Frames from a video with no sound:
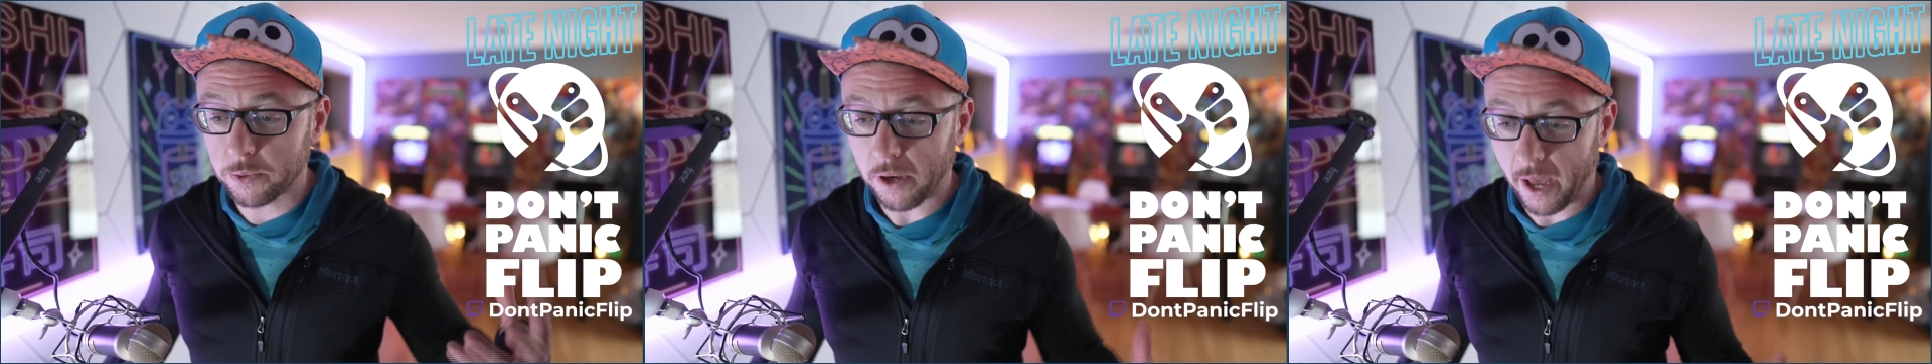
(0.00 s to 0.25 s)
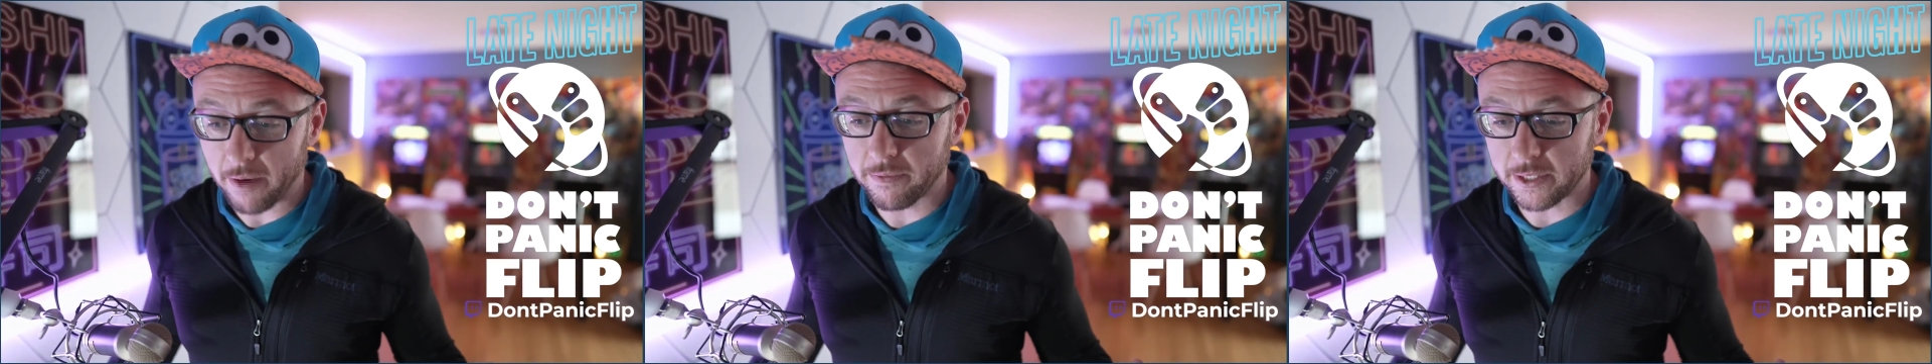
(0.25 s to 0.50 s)
you
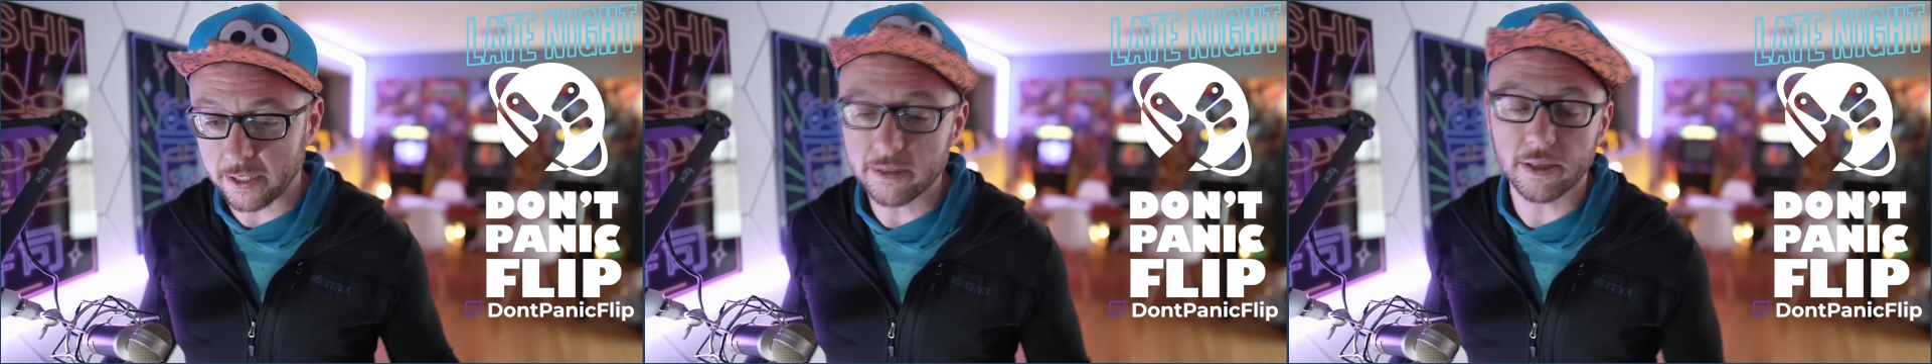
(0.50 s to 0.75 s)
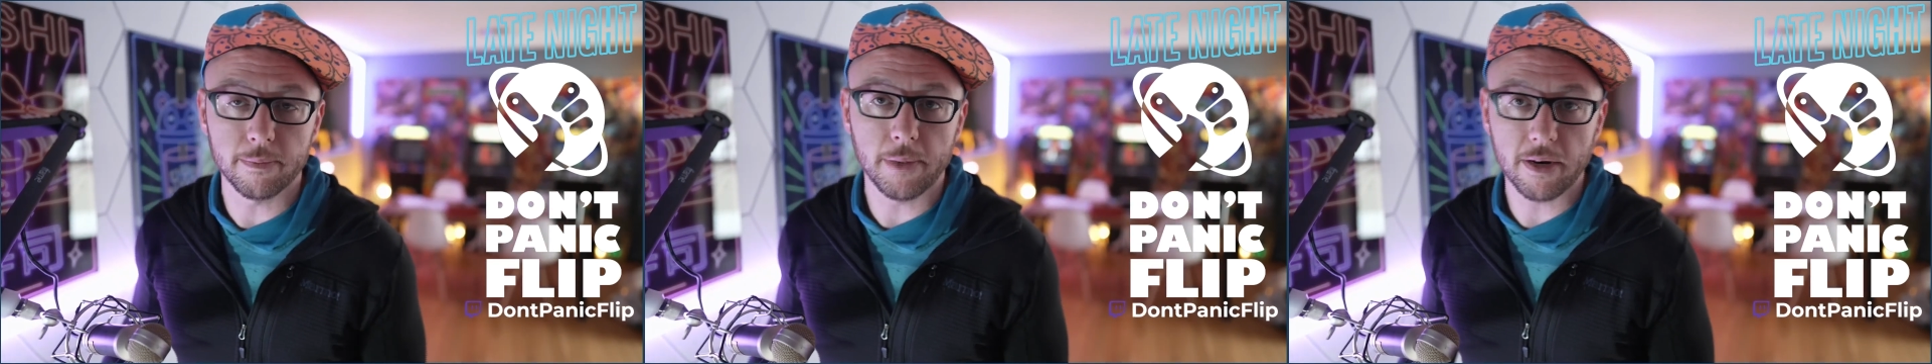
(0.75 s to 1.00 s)
have a
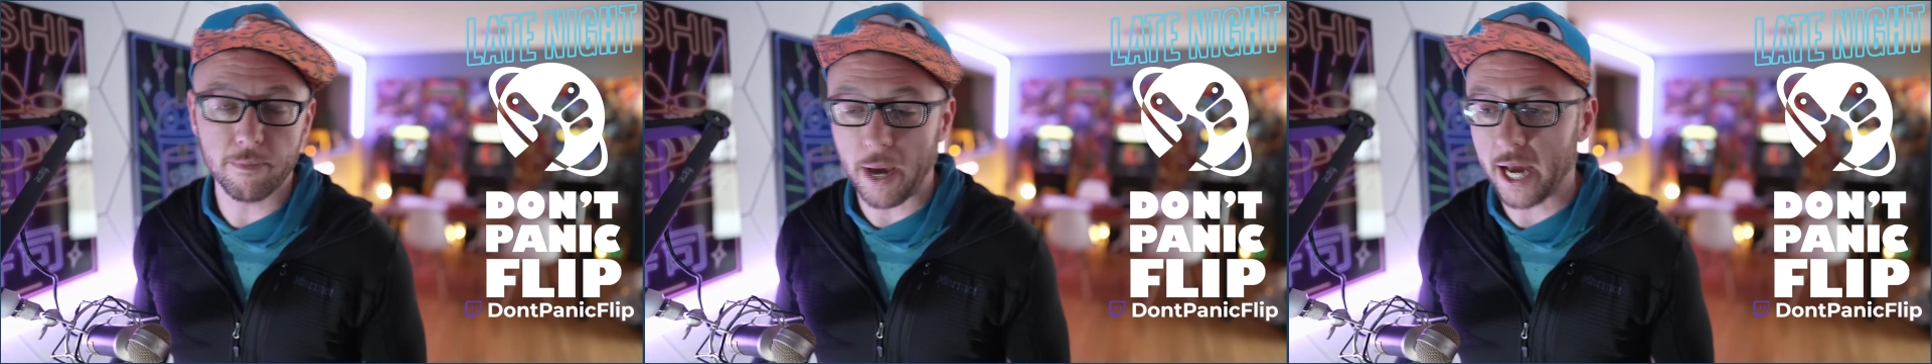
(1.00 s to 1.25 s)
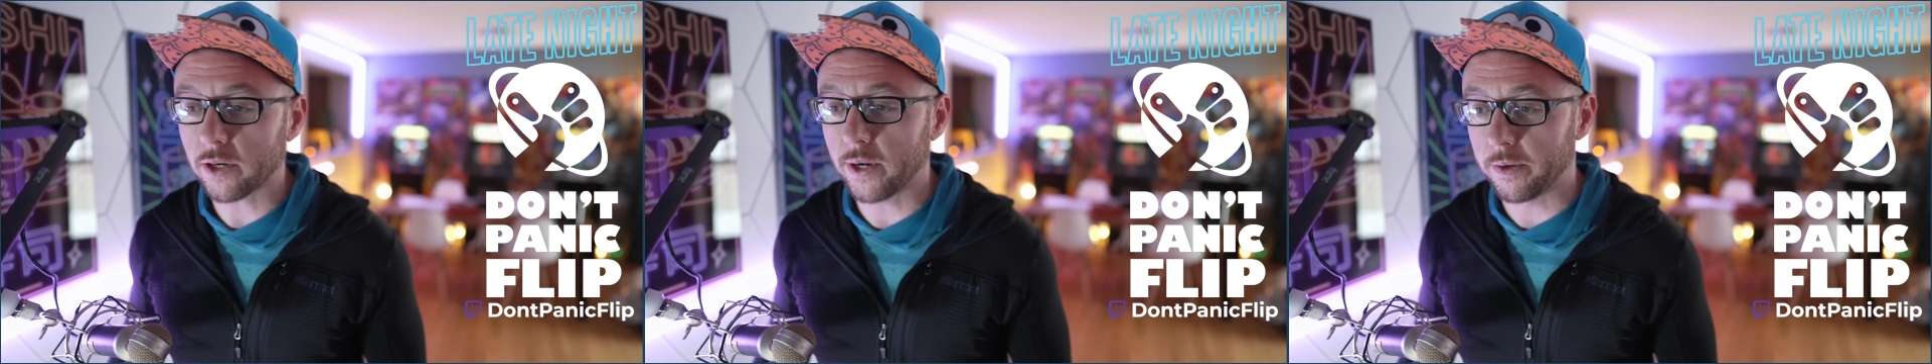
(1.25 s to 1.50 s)
decent amount of
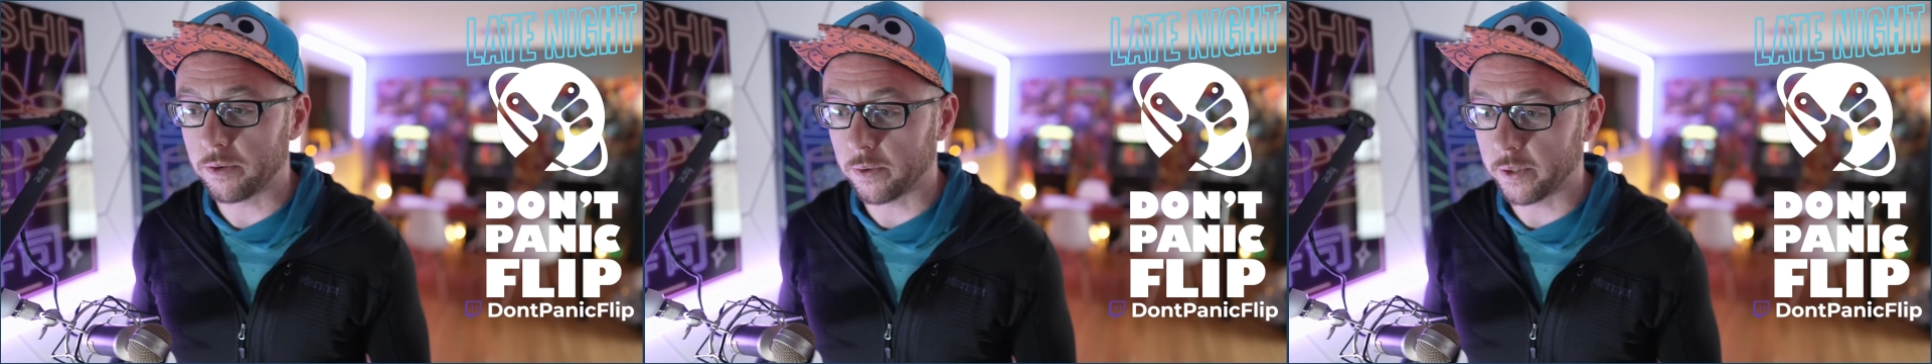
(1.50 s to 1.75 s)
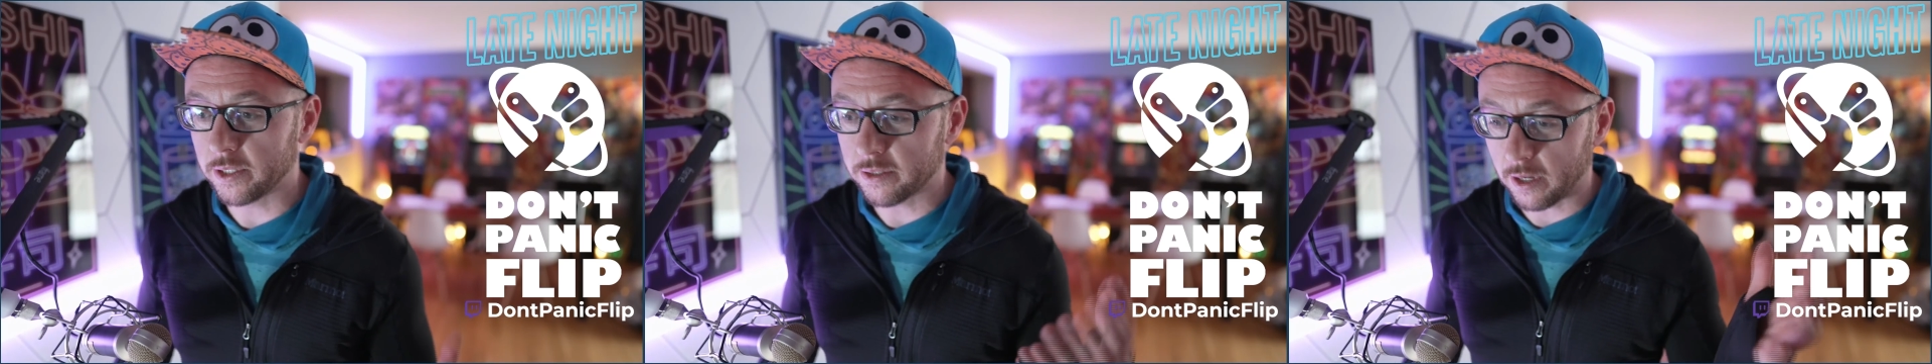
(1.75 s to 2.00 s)
background
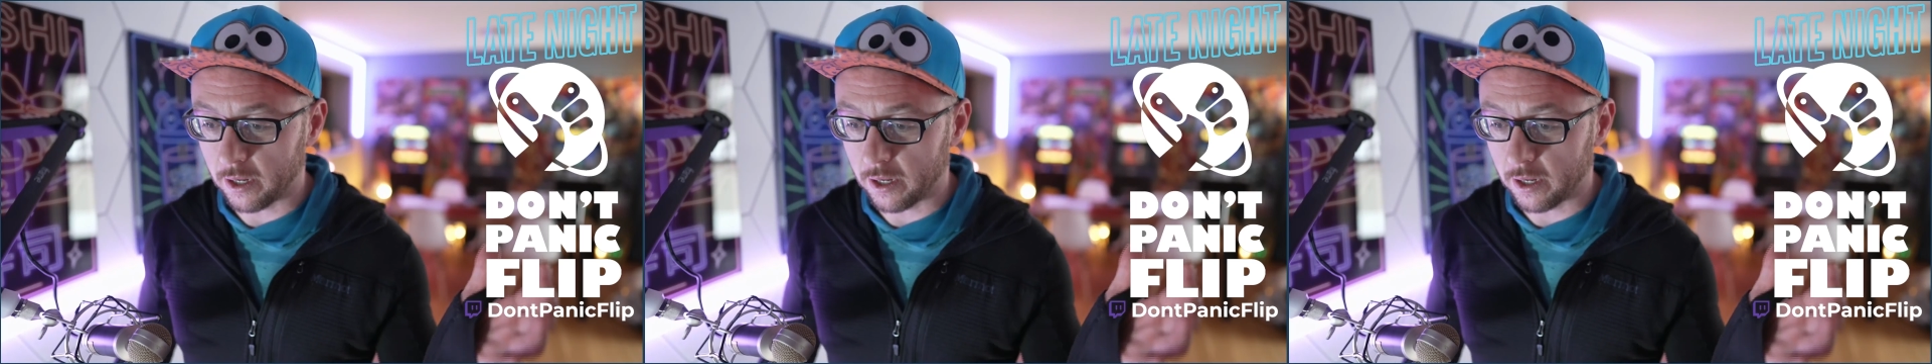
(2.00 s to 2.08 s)
noise.